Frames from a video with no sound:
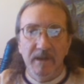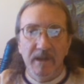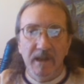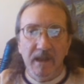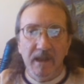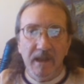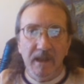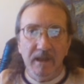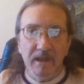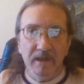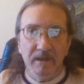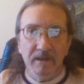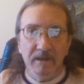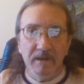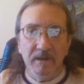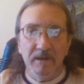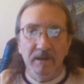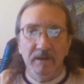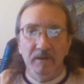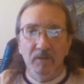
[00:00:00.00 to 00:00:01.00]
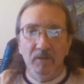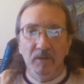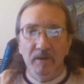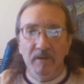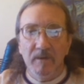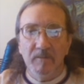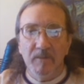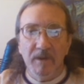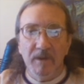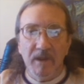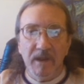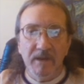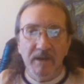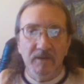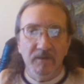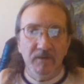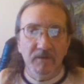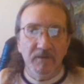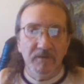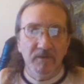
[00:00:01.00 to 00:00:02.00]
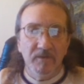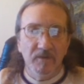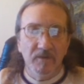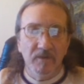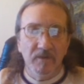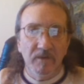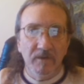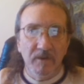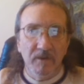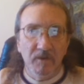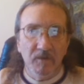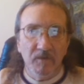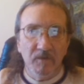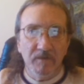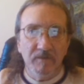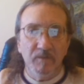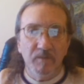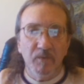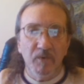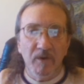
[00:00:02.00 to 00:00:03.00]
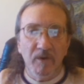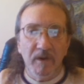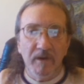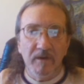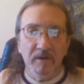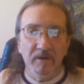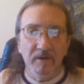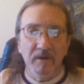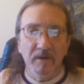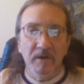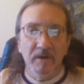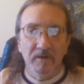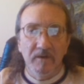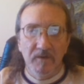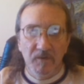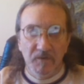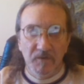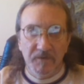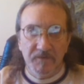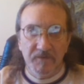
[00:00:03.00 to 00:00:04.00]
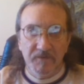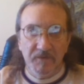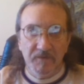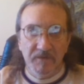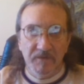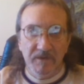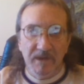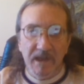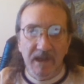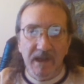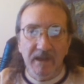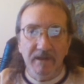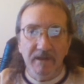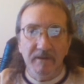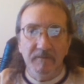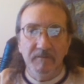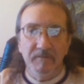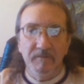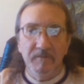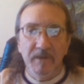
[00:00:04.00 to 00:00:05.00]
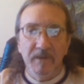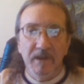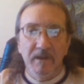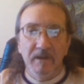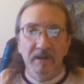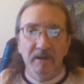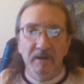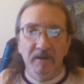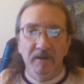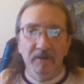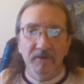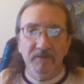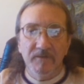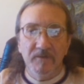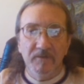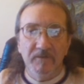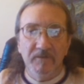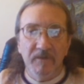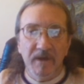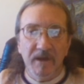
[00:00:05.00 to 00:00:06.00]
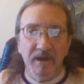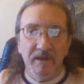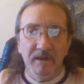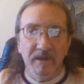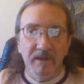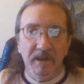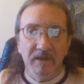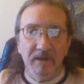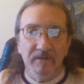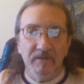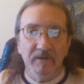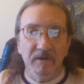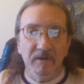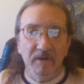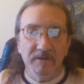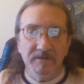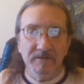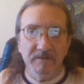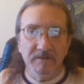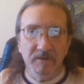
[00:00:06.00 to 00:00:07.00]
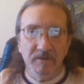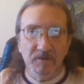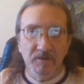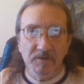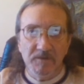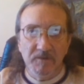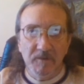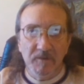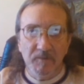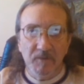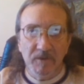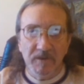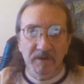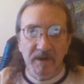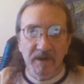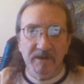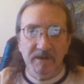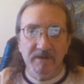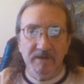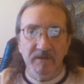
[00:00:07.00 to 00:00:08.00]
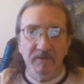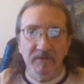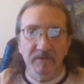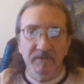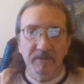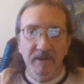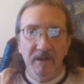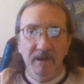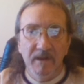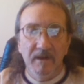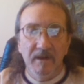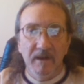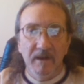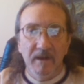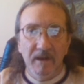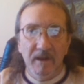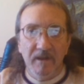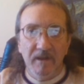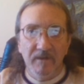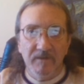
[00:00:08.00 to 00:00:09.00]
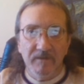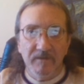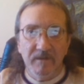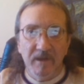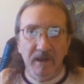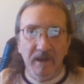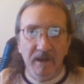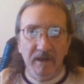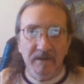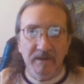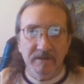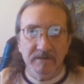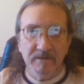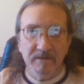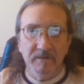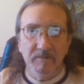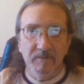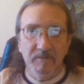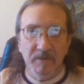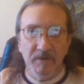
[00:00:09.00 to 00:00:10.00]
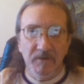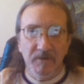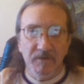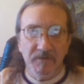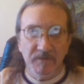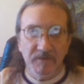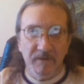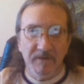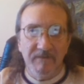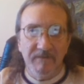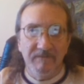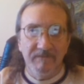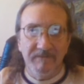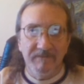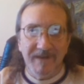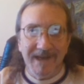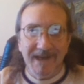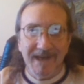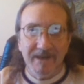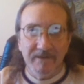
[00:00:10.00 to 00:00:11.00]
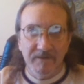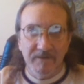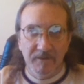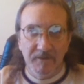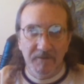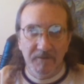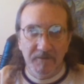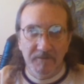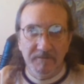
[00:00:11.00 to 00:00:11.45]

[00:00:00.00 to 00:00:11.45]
And when applied to the student loans prior to a certain date, it also violates constitutional protections against ex post facto.